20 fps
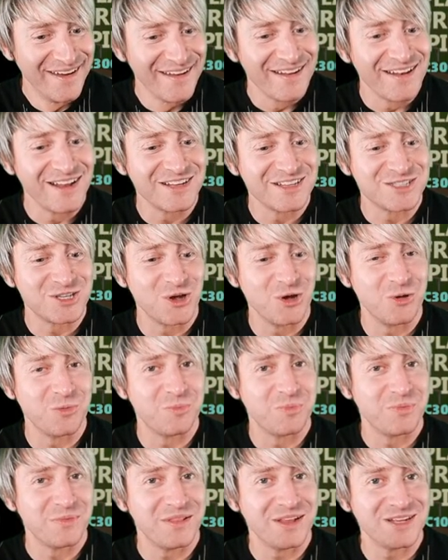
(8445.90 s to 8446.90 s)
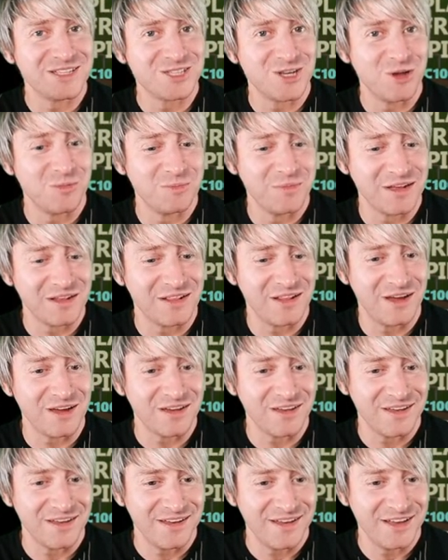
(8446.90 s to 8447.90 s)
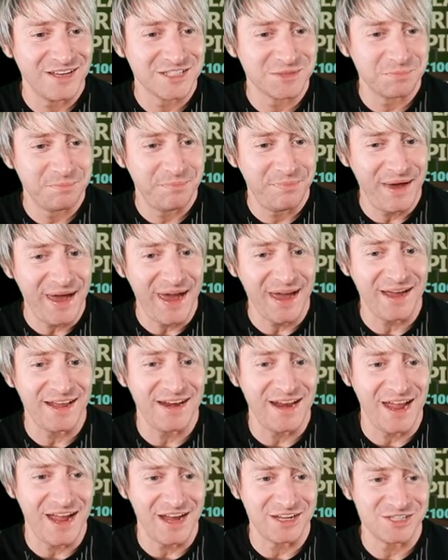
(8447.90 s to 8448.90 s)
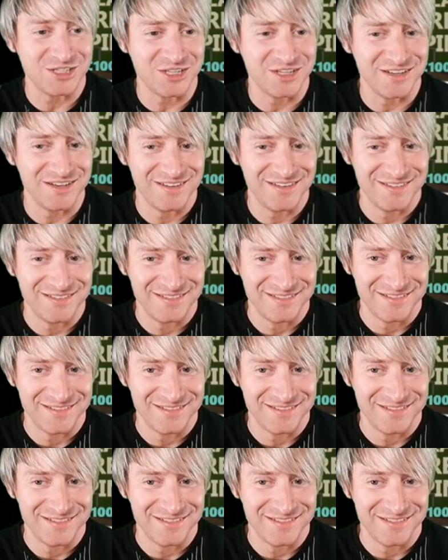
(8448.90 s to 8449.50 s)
Let's hope, let's hope McLuck is back in action.